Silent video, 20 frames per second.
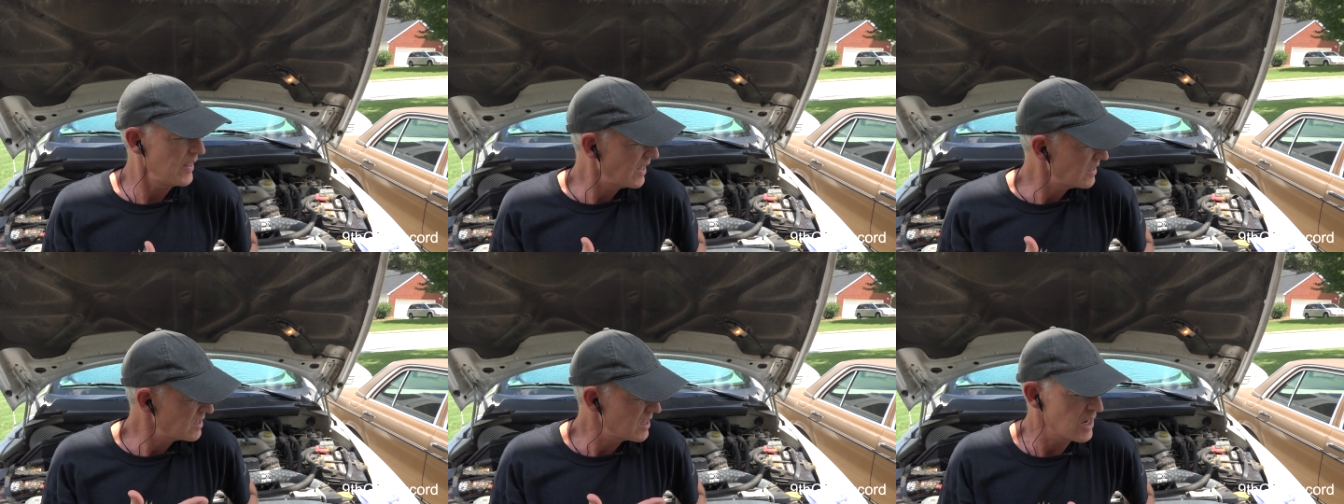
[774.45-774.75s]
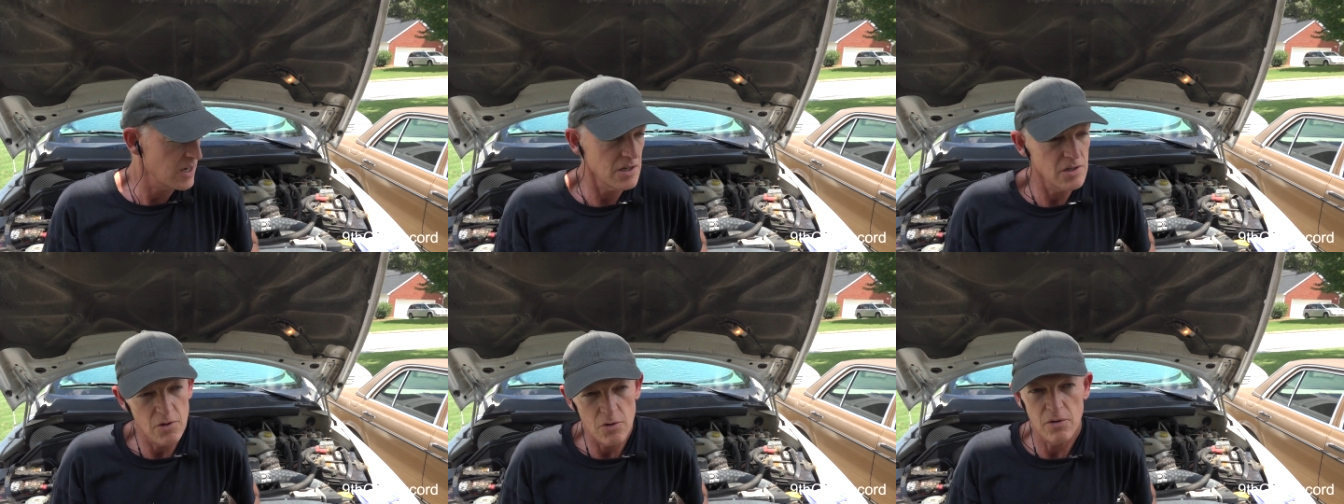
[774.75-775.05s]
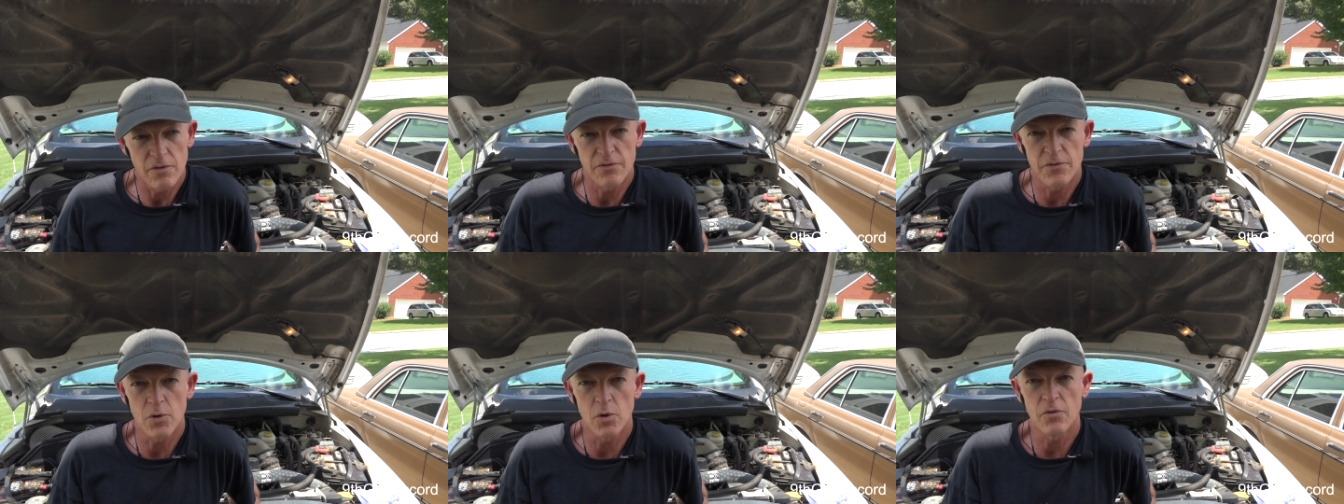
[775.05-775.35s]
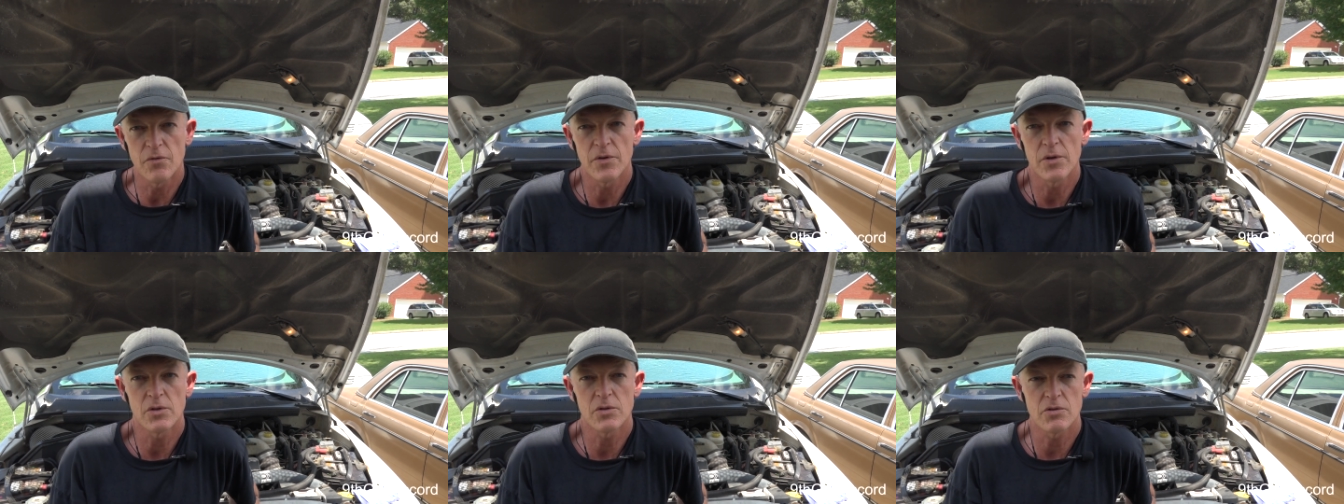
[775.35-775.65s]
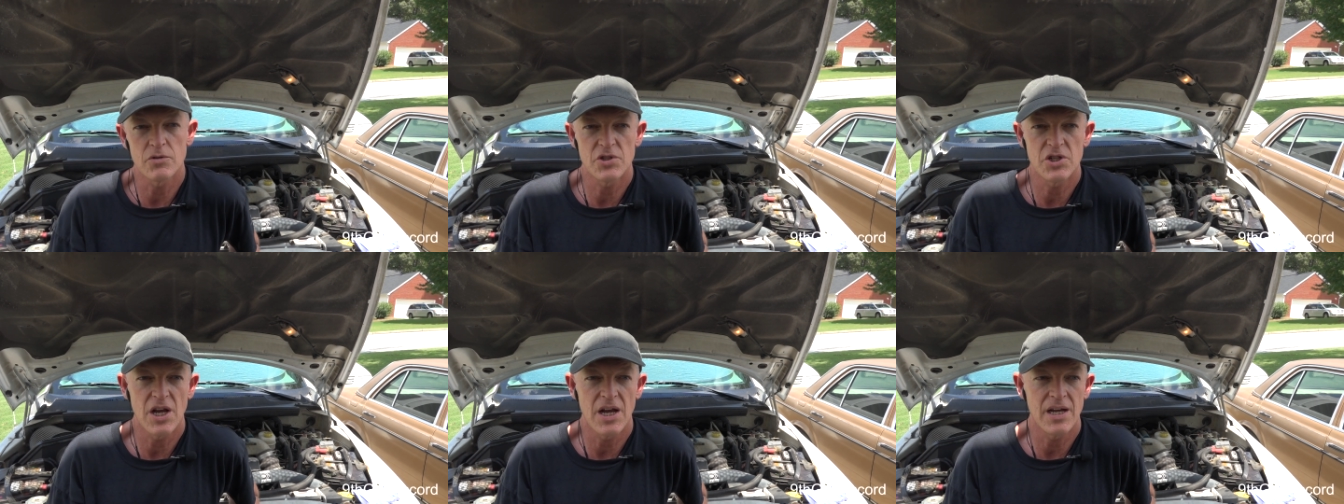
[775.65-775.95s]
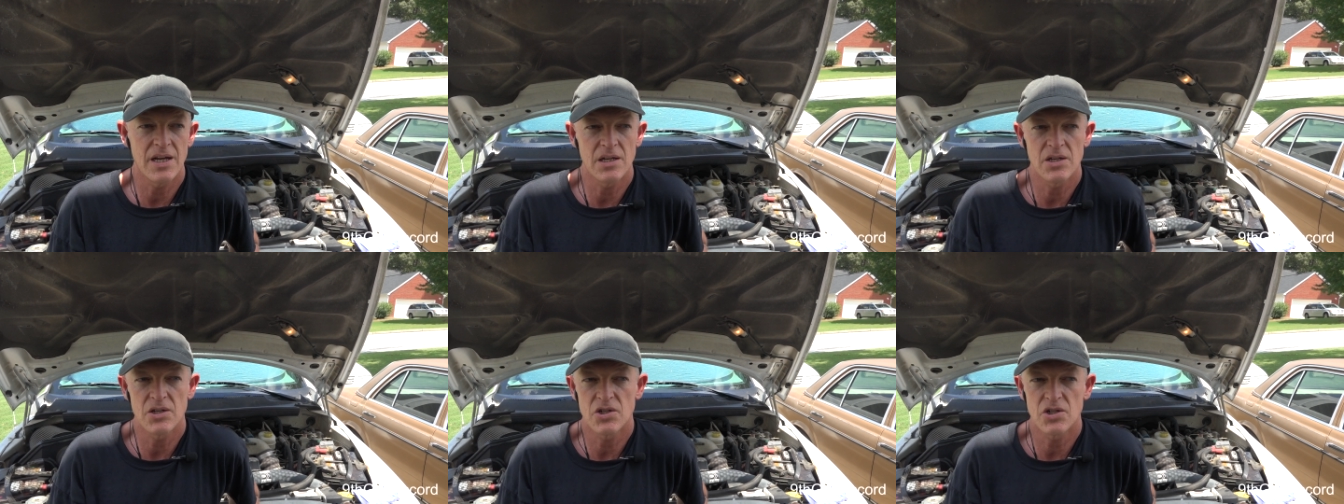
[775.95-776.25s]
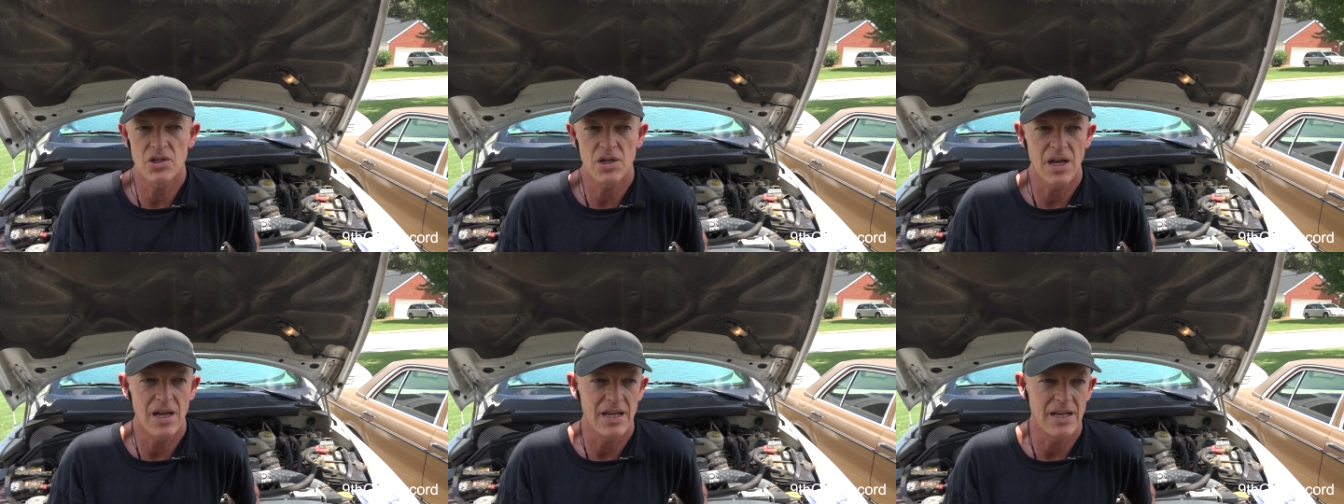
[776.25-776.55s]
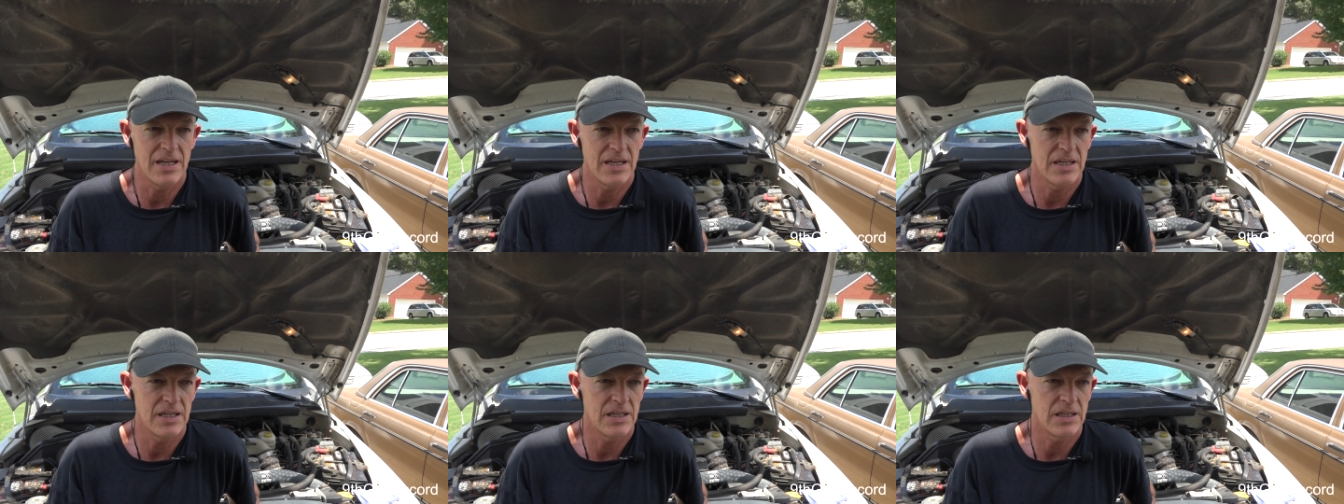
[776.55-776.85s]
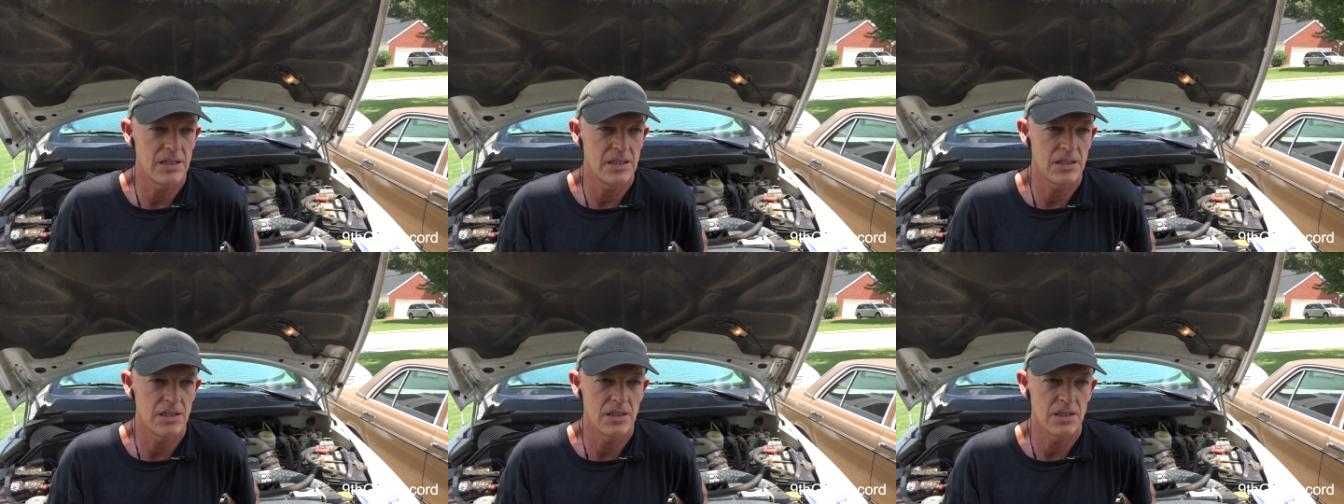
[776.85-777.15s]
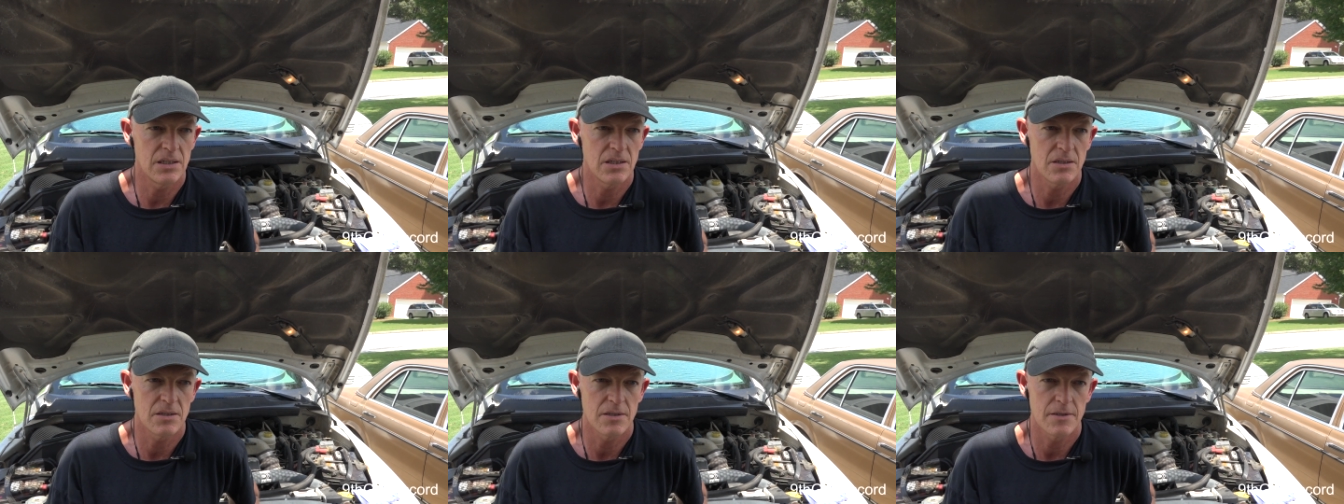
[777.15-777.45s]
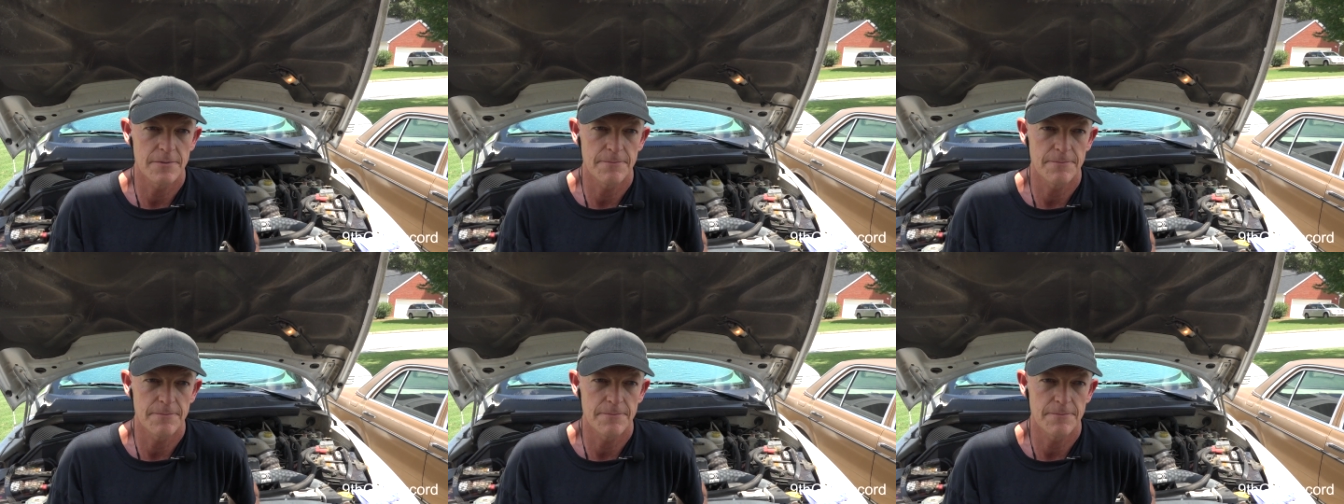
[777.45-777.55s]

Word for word: that's how you do the fuel filter change and